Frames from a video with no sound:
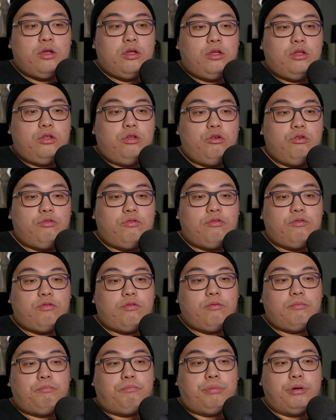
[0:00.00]
You've
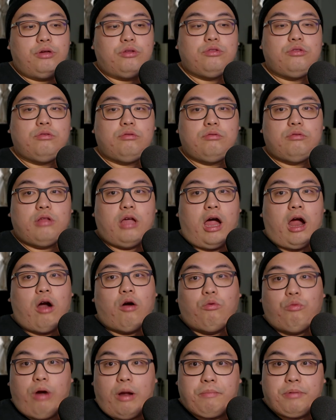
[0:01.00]
built our
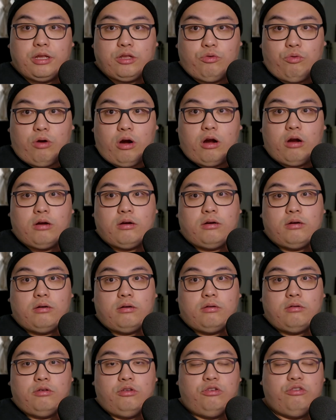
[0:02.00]
repertoire.
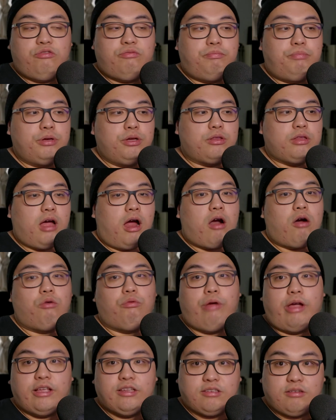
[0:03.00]
You've built our
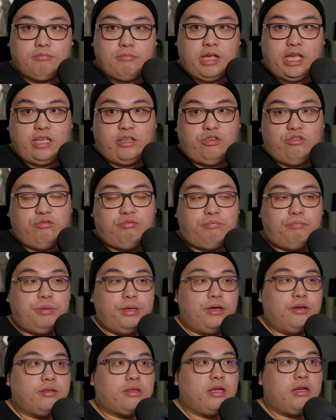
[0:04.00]
resume. You've
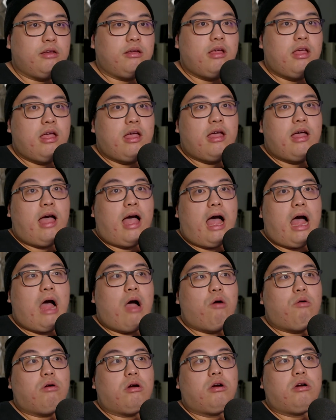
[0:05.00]
built
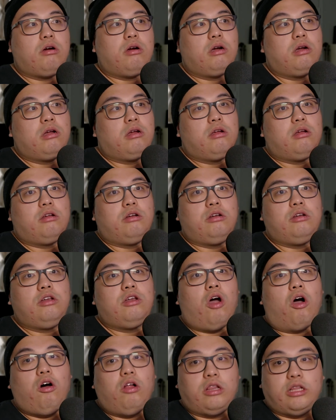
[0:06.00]
our
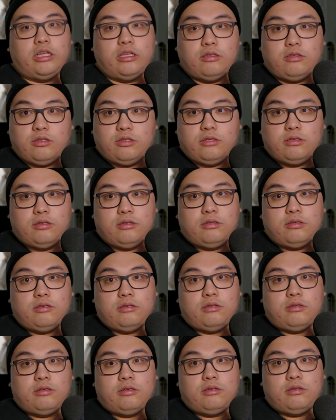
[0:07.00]
knowledge
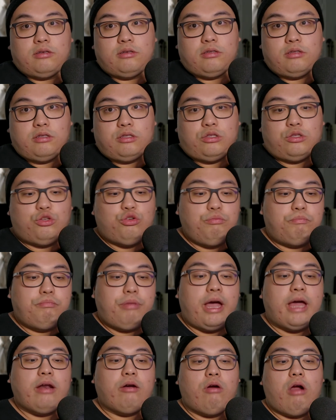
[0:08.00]
to
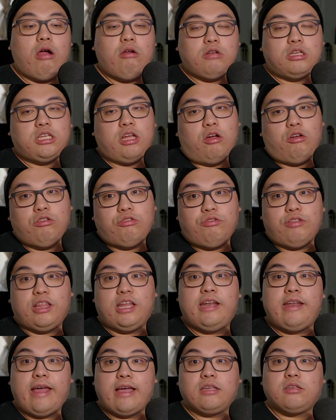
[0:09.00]
better ourselves for the
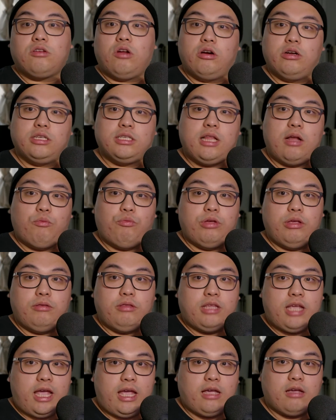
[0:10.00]
next artist that we
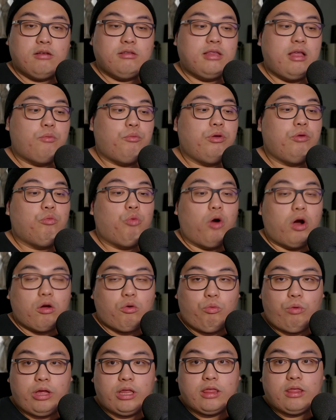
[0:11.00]
take, that we work
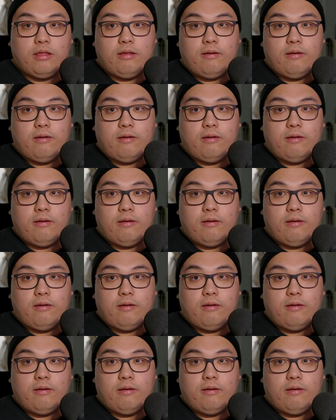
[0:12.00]
with.